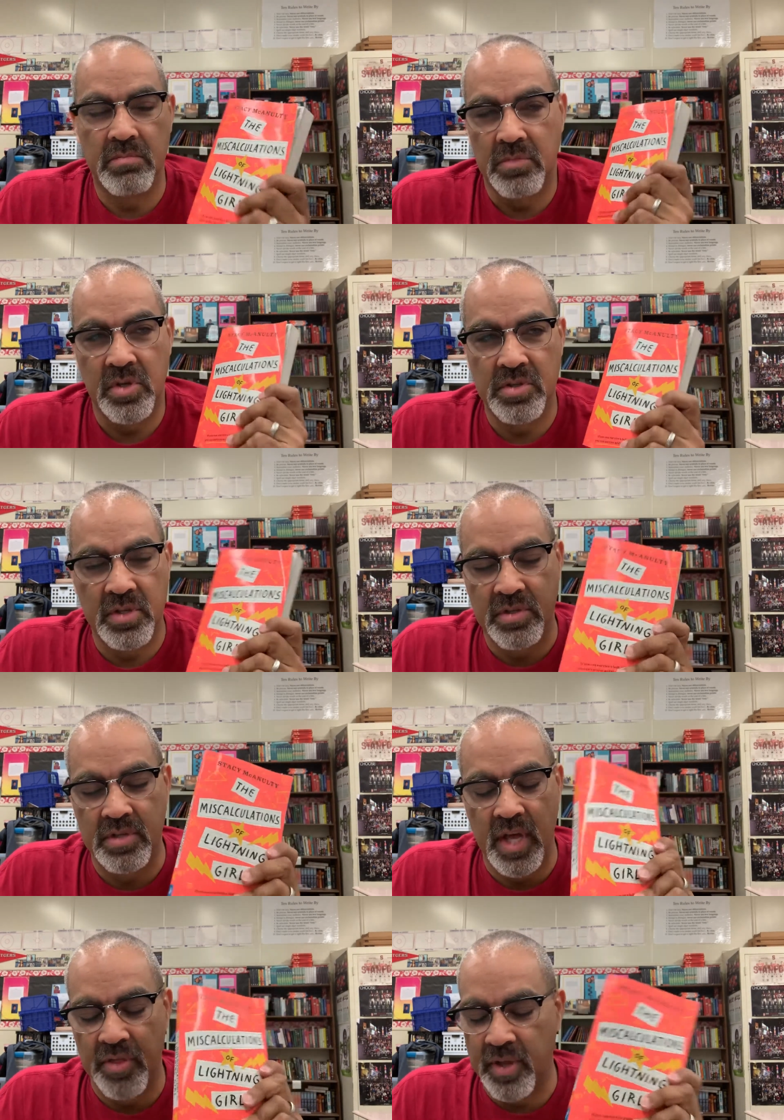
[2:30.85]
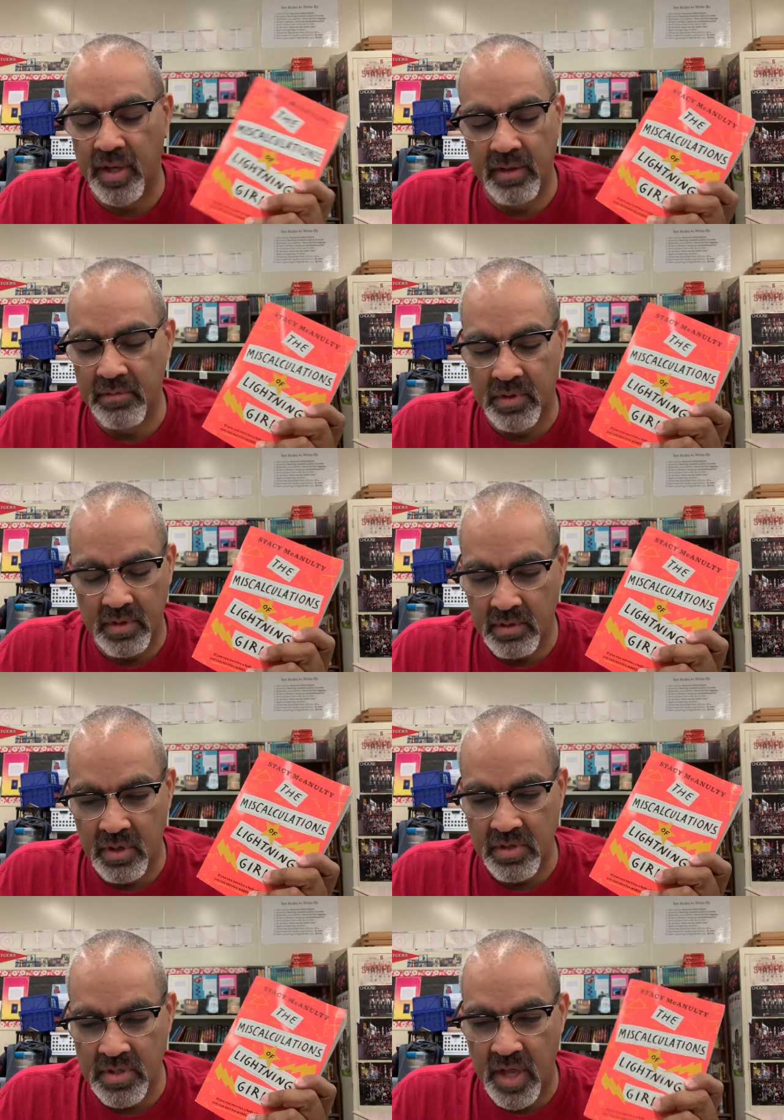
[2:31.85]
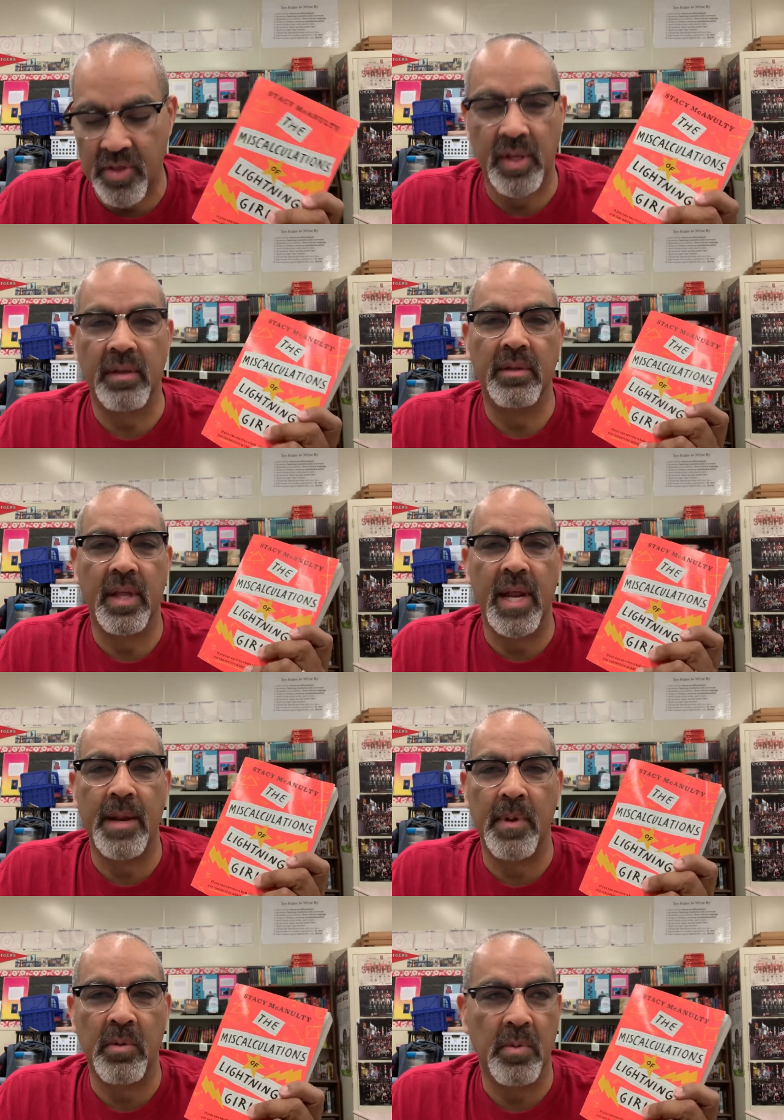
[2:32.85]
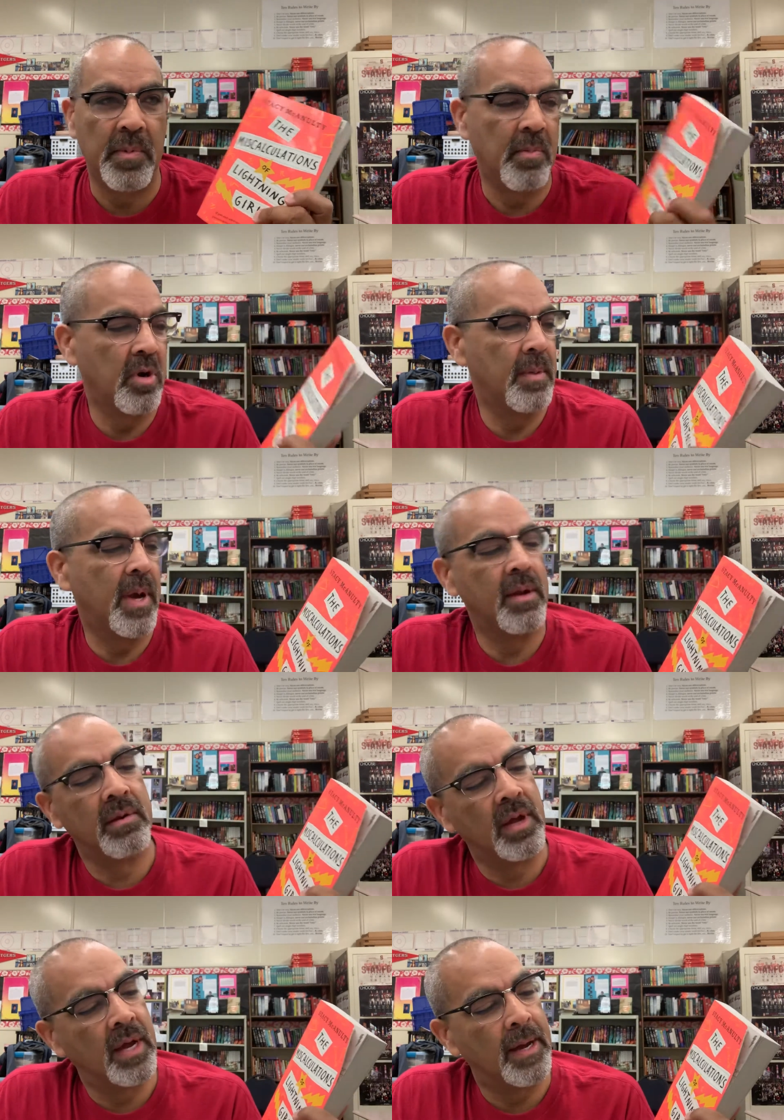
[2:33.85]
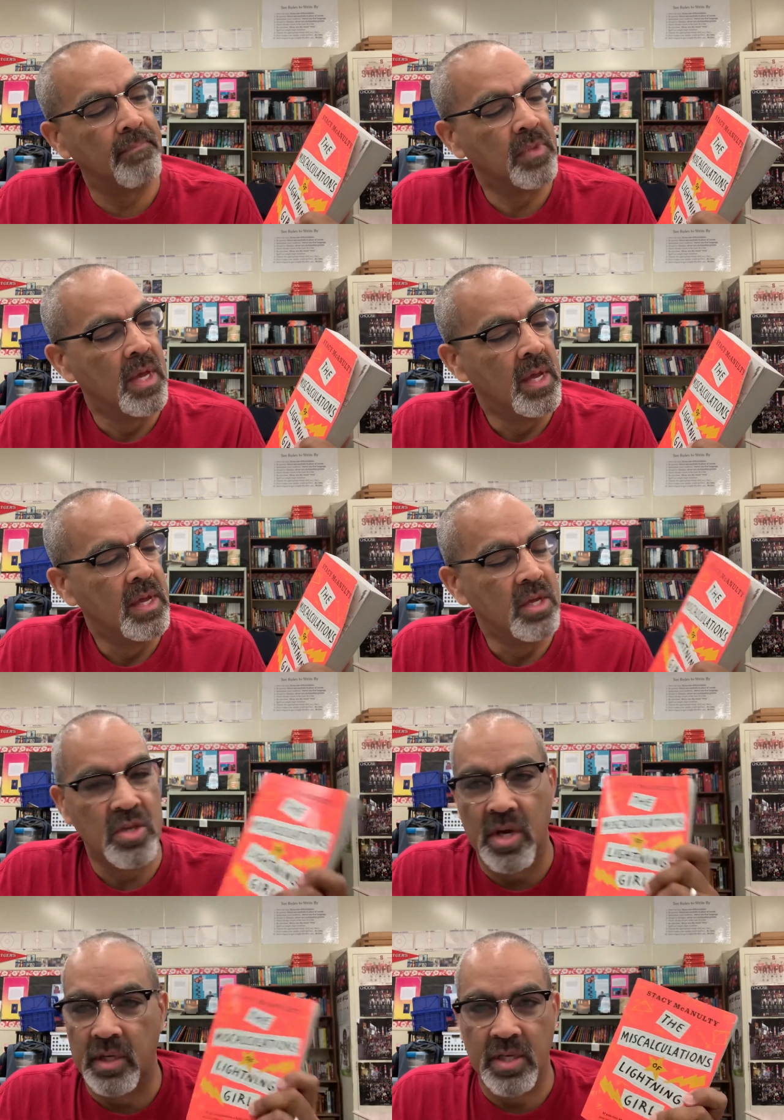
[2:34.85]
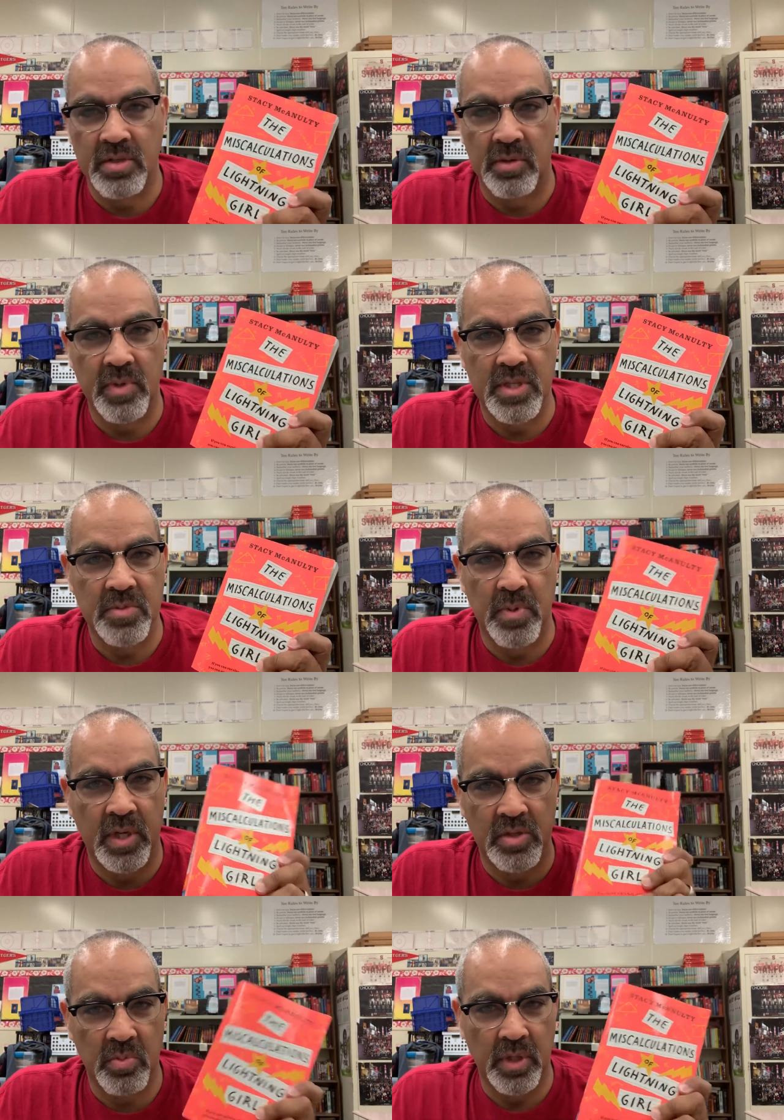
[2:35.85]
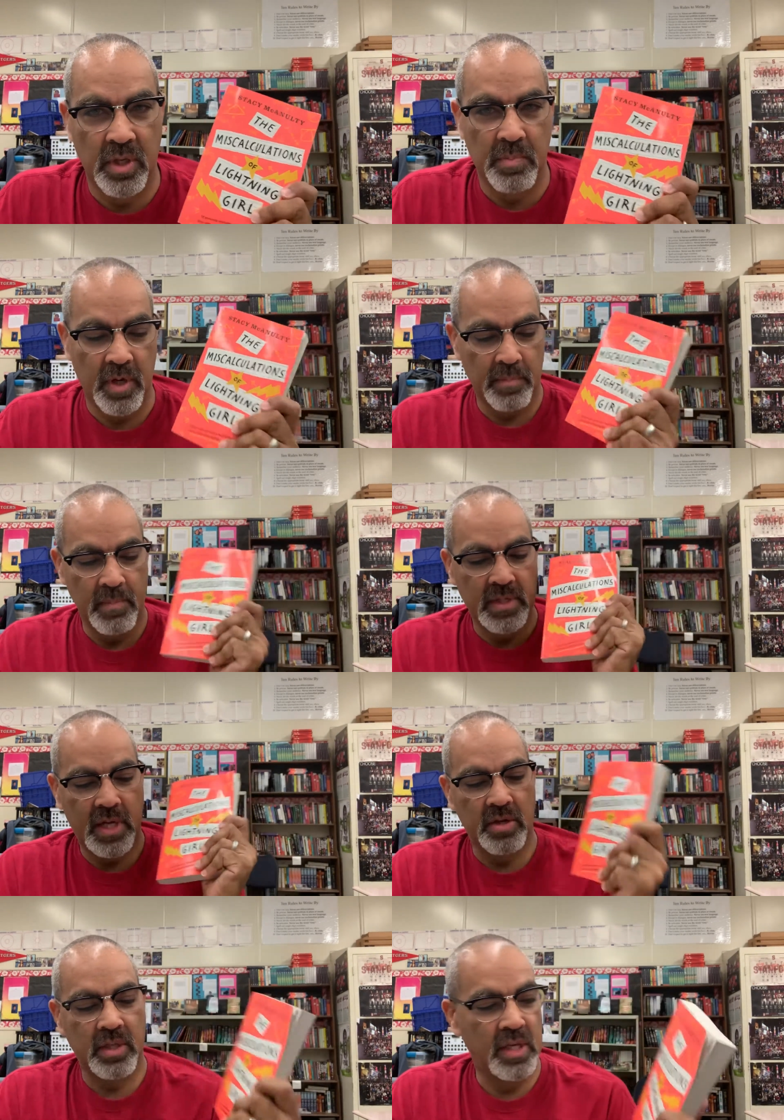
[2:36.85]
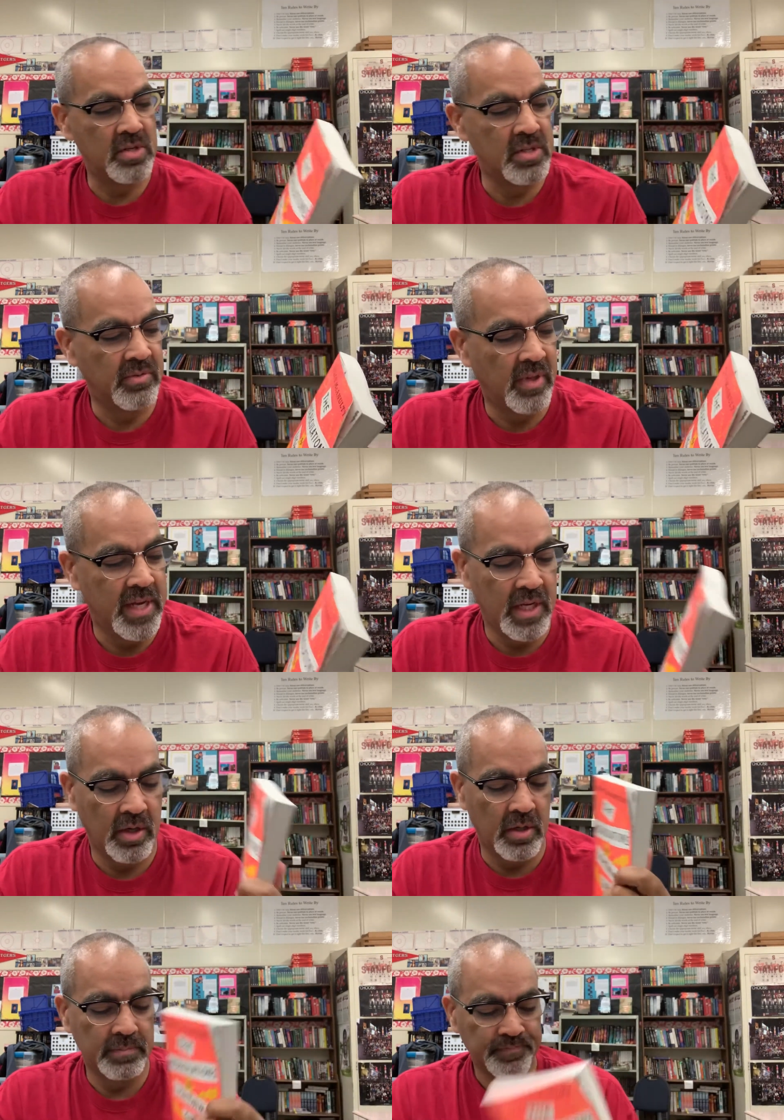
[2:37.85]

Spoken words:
There's nothing that anybody would be worried about. Young kids could read this book. It's a really good book. Miscalculations of Lightning Girl.